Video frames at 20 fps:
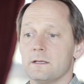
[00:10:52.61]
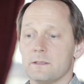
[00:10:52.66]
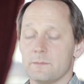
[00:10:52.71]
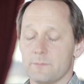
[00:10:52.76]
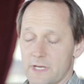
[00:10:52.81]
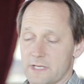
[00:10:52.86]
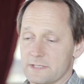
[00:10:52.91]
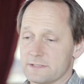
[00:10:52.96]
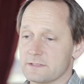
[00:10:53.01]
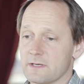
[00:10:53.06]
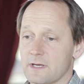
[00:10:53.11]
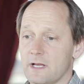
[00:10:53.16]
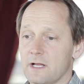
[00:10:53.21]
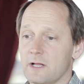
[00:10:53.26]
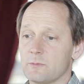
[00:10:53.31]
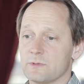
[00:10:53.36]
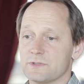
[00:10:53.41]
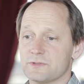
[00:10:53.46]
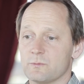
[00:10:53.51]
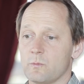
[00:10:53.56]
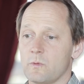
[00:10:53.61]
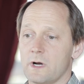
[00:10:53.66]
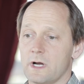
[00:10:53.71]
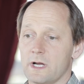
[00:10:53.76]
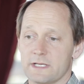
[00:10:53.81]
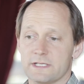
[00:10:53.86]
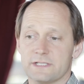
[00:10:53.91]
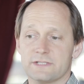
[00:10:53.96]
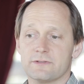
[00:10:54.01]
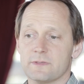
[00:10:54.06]
Pascal was
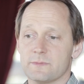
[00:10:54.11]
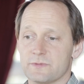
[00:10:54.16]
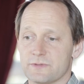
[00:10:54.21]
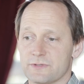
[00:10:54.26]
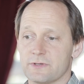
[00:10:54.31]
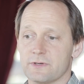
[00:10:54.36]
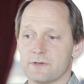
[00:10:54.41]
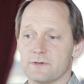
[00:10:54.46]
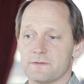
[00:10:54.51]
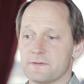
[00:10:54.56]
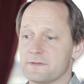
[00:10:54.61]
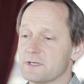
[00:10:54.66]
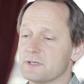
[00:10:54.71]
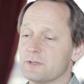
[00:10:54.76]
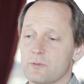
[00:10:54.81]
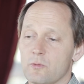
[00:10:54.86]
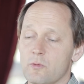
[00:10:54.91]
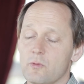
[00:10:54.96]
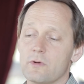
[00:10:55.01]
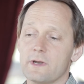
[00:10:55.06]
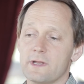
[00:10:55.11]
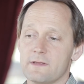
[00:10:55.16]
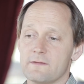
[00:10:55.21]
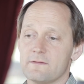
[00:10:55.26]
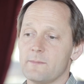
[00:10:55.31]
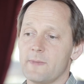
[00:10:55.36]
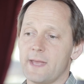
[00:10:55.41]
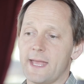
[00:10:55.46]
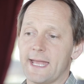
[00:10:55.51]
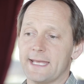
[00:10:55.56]
wise to observe that the glory of
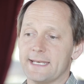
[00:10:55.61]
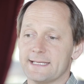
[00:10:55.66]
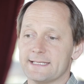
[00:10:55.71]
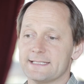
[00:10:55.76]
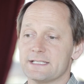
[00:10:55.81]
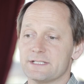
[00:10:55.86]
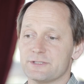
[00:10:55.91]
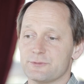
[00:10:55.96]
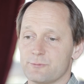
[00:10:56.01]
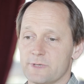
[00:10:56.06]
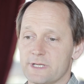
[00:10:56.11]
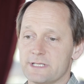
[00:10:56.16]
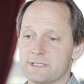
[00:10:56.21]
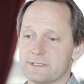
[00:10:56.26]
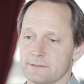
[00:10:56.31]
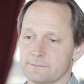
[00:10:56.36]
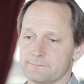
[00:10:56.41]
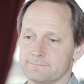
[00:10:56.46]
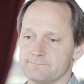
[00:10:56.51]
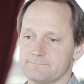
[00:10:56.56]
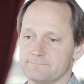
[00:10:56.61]
man is his reason,